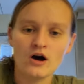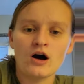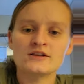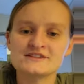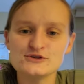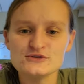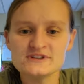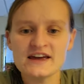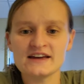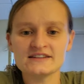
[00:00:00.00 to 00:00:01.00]
On
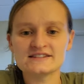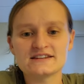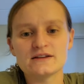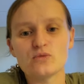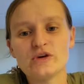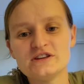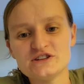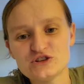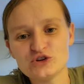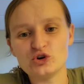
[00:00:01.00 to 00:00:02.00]
Tuesdays, we
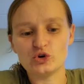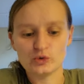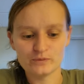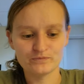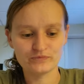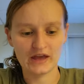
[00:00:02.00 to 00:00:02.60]
do